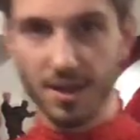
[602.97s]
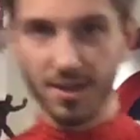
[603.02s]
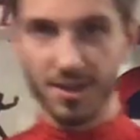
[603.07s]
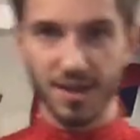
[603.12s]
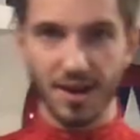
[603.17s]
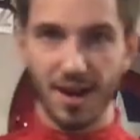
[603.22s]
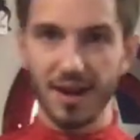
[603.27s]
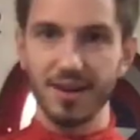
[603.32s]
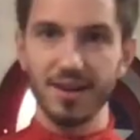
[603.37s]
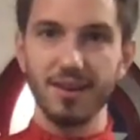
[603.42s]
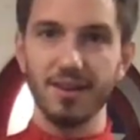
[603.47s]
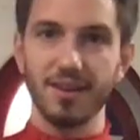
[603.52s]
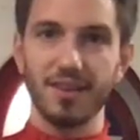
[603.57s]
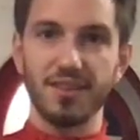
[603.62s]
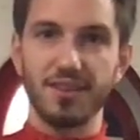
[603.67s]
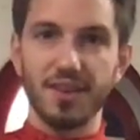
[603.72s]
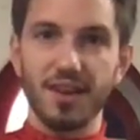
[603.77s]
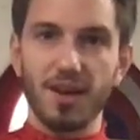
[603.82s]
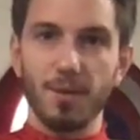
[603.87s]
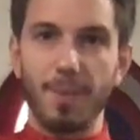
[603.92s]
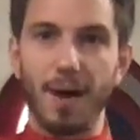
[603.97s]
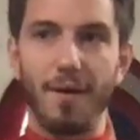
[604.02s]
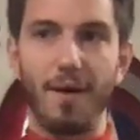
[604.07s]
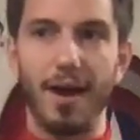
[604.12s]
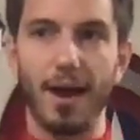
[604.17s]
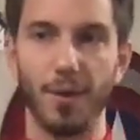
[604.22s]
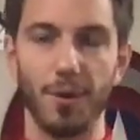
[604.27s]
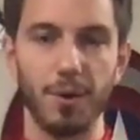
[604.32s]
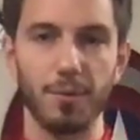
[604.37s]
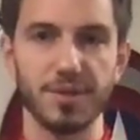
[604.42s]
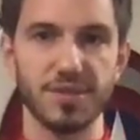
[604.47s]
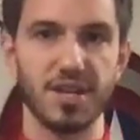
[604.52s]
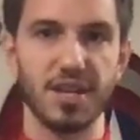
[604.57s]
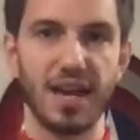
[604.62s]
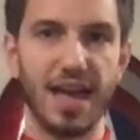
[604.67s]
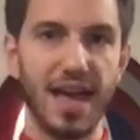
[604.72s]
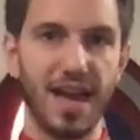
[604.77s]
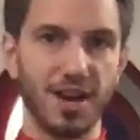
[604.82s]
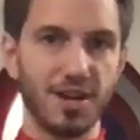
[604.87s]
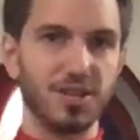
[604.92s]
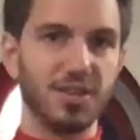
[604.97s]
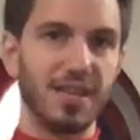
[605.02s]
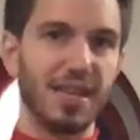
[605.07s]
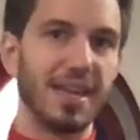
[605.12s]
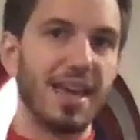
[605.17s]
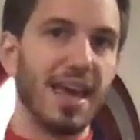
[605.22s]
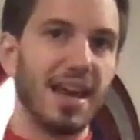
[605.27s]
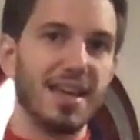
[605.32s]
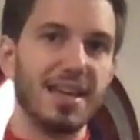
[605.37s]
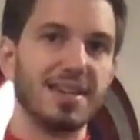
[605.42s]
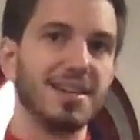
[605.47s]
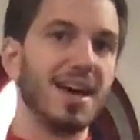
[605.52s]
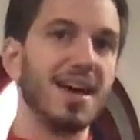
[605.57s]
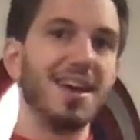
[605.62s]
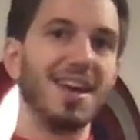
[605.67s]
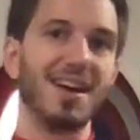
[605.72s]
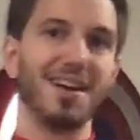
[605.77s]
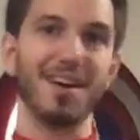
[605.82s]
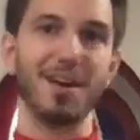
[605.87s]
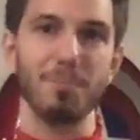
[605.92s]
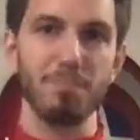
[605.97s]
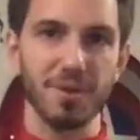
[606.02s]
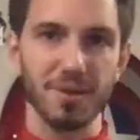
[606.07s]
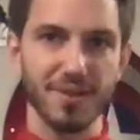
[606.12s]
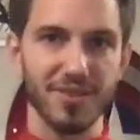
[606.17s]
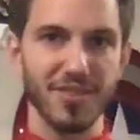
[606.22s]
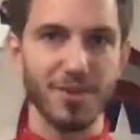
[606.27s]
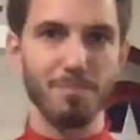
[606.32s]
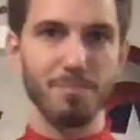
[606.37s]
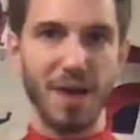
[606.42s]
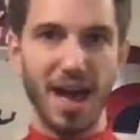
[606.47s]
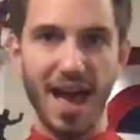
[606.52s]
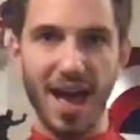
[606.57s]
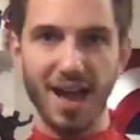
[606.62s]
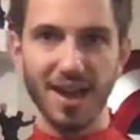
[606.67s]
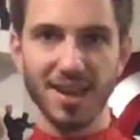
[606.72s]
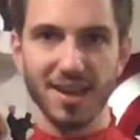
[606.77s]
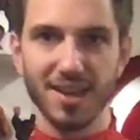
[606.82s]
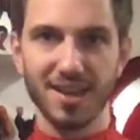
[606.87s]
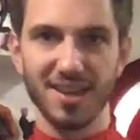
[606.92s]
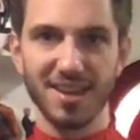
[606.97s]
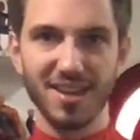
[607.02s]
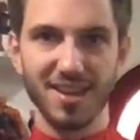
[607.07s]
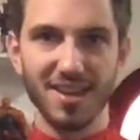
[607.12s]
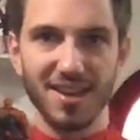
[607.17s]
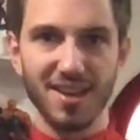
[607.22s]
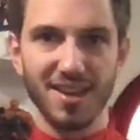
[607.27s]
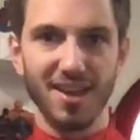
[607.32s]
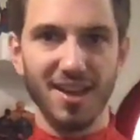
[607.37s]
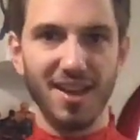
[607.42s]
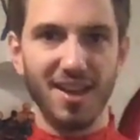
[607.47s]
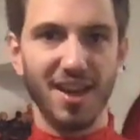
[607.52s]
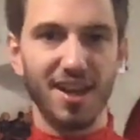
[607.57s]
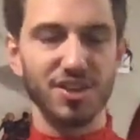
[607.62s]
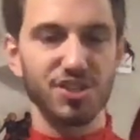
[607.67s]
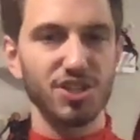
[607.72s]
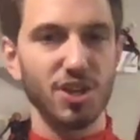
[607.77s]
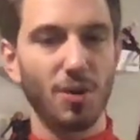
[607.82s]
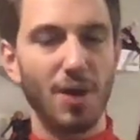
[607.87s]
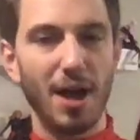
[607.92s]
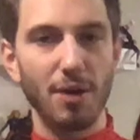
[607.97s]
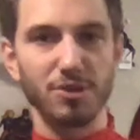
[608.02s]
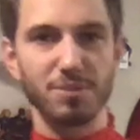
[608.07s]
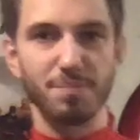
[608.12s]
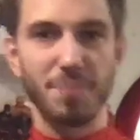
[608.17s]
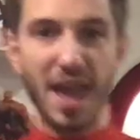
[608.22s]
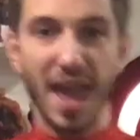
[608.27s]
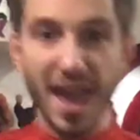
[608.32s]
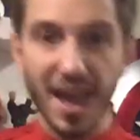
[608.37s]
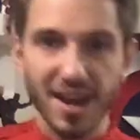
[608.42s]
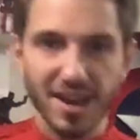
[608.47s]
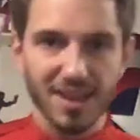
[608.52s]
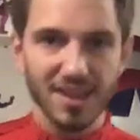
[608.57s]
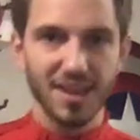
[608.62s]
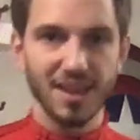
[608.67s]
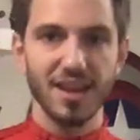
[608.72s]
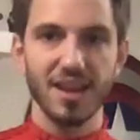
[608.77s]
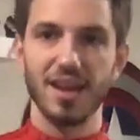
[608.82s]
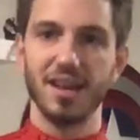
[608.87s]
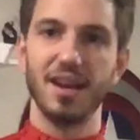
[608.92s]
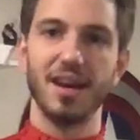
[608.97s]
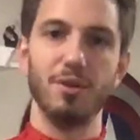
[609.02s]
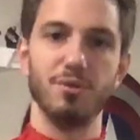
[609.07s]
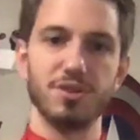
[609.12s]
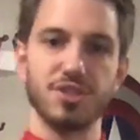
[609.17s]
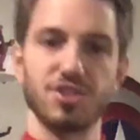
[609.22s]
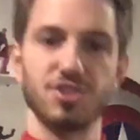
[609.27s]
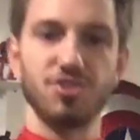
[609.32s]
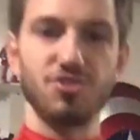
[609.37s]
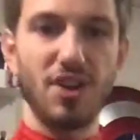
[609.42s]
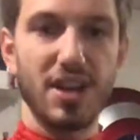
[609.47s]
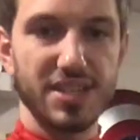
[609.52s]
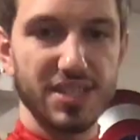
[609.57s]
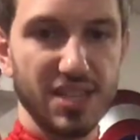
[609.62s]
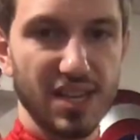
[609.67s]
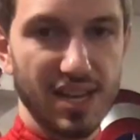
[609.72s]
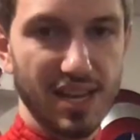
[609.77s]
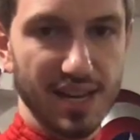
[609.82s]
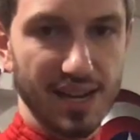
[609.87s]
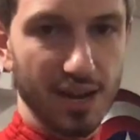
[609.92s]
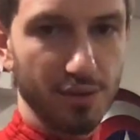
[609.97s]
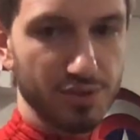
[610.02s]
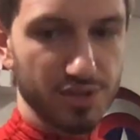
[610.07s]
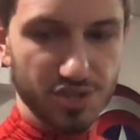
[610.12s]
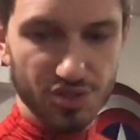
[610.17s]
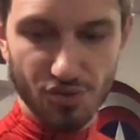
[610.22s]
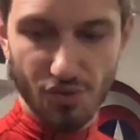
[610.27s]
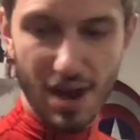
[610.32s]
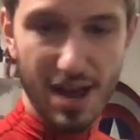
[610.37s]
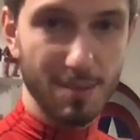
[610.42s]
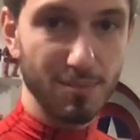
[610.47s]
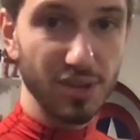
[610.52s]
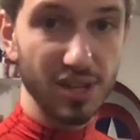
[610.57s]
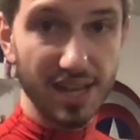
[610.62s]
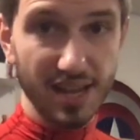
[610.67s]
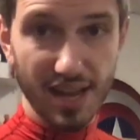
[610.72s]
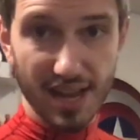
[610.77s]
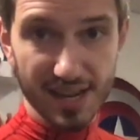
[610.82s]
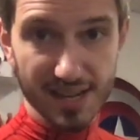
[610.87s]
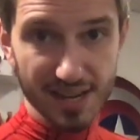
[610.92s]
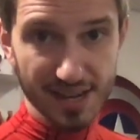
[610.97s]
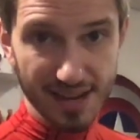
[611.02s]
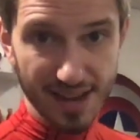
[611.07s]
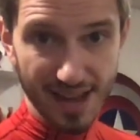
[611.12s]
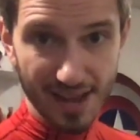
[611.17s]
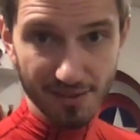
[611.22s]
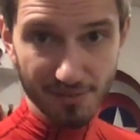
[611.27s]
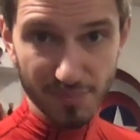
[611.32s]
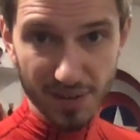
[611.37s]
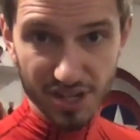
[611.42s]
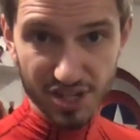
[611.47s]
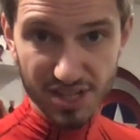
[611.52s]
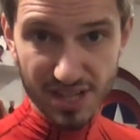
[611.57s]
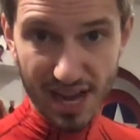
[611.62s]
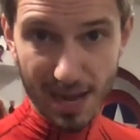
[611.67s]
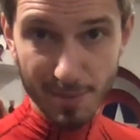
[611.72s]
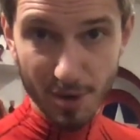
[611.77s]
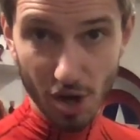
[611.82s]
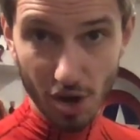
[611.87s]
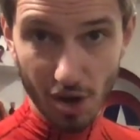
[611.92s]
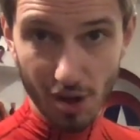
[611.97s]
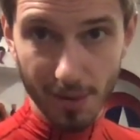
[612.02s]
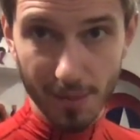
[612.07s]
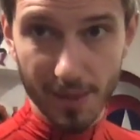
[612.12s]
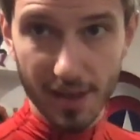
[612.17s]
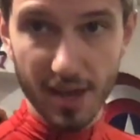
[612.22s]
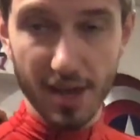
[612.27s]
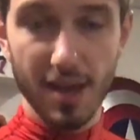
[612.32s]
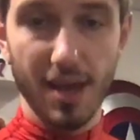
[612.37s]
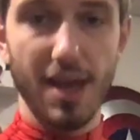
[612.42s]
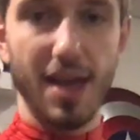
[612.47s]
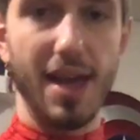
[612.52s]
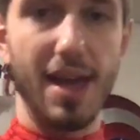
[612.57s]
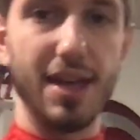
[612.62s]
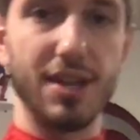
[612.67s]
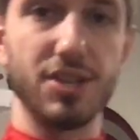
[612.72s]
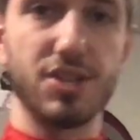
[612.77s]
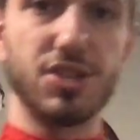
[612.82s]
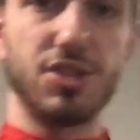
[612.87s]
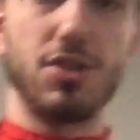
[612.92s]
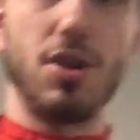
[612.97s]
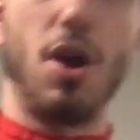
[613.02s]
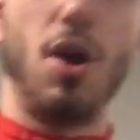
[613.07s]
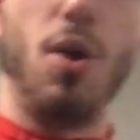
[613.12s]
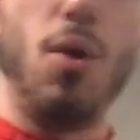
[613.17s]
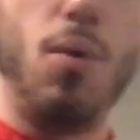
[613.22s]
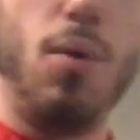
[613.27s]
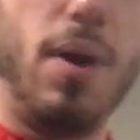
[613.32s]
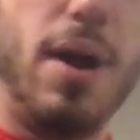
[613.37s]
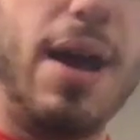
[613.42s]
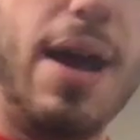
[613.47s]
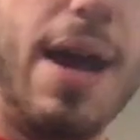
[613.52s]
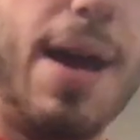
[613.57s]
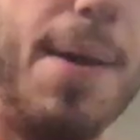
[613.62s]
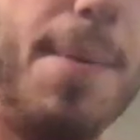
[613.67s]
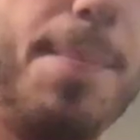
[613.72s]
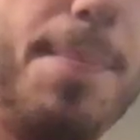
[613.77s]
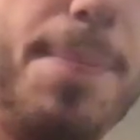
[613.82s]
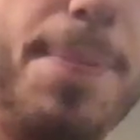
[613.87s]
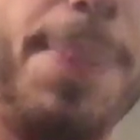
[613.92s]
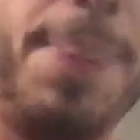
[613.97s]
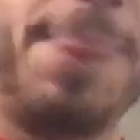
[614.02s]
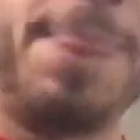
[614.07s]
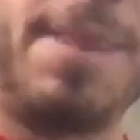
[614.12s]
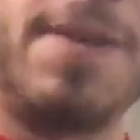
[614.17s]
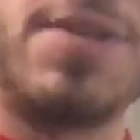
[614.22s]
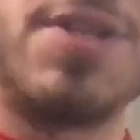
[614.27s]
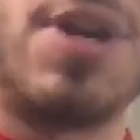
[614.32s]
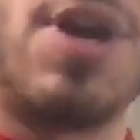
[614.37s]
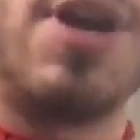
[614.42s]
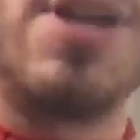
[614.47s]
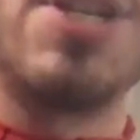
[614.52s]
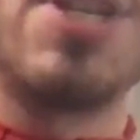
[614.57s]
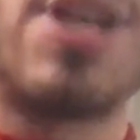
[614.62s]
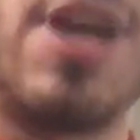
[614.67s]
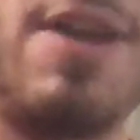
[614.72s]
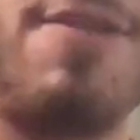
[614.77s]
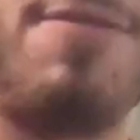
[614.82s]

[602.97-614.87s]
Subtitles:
that I didn't think about how I was going to actually get it done up in the back. And so I was panicking and I was stressing and I was scrambling. I didn't have much time at all. And so, sorry, I just got to